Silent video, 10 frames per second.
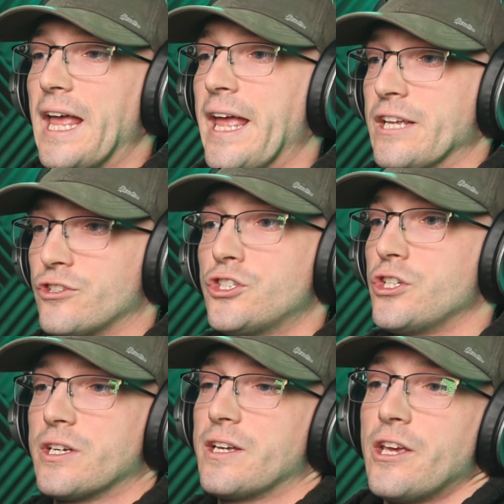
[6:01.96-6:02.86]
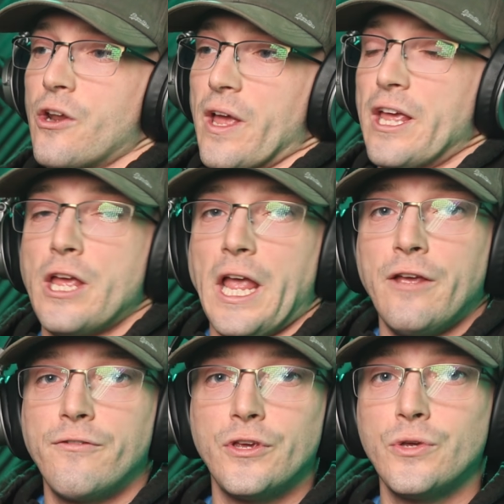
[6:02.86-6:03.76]
It just, you know,
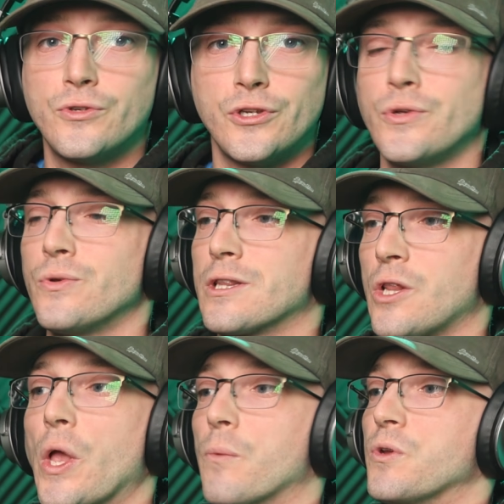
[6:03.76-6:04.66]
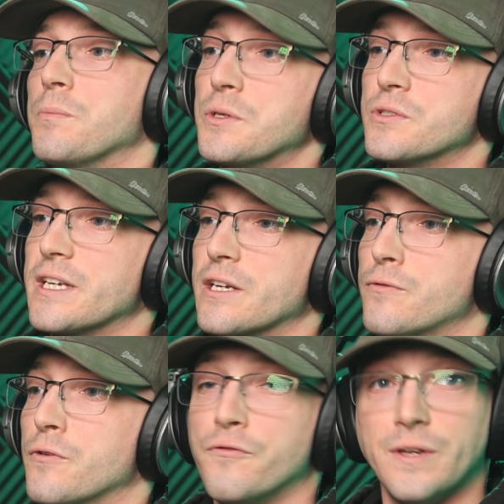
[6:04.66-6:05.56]
if you do library music
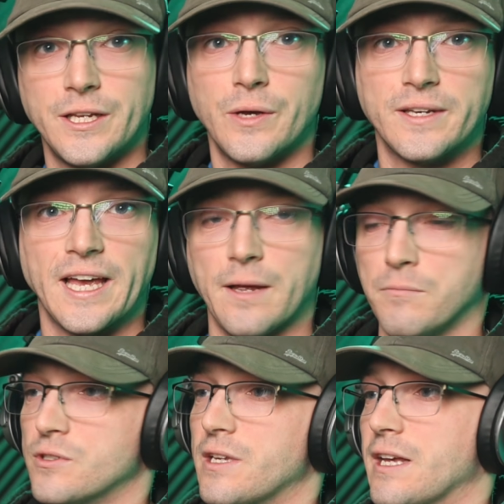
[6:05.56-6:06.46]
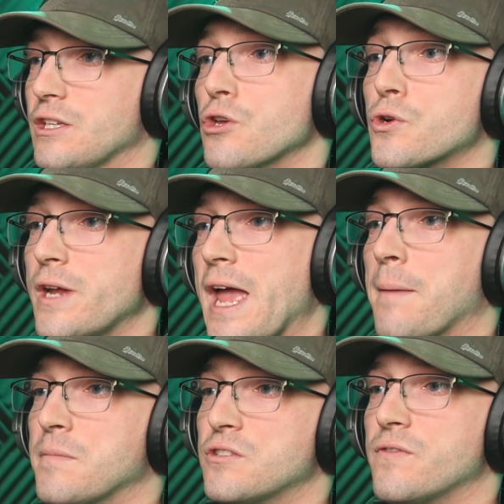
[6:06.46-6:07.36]
for video games and you create
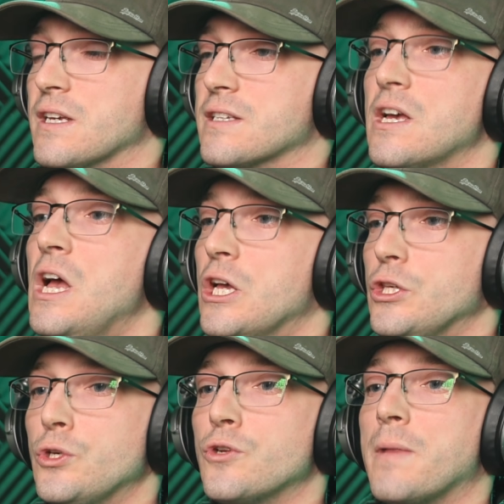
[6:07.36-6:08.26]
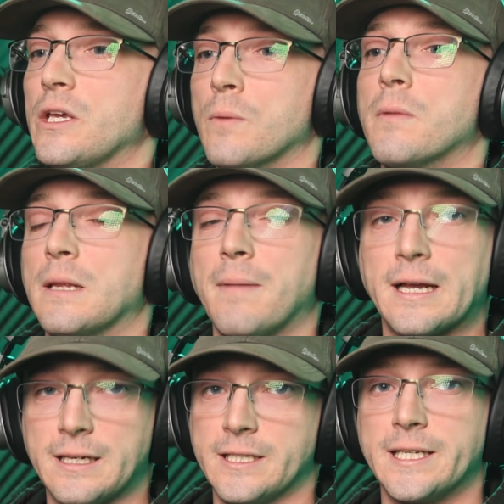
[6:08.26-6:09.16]
atmospheres, you can make your money
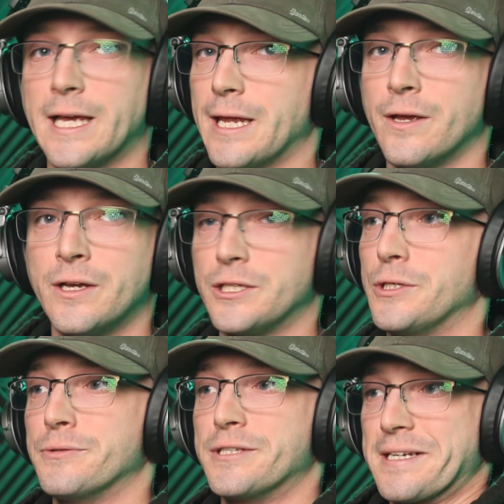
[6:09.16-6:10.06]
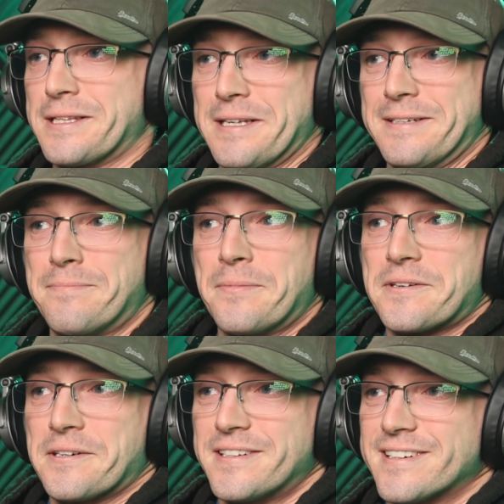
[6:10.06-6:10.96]
back in a day using this
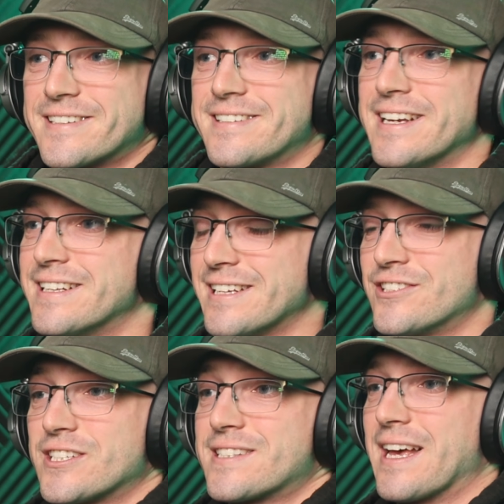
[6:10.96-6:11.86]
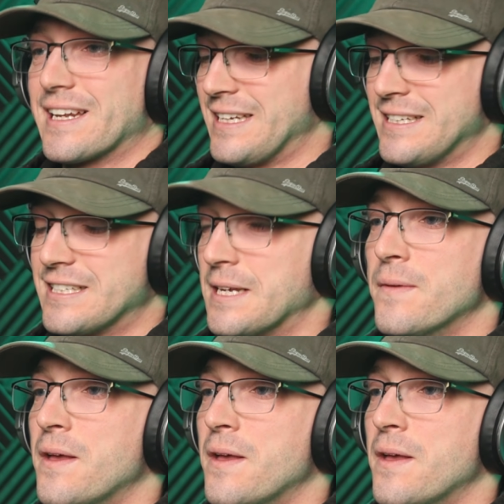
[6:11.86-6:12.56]
product. It's just that easy.